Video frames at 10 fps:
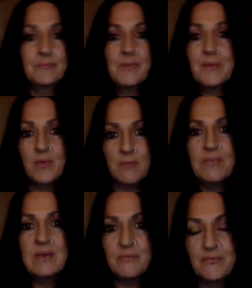People won't
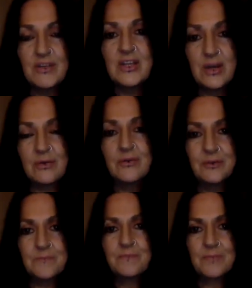be
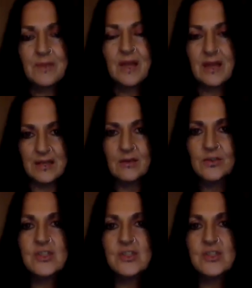videoed. You'll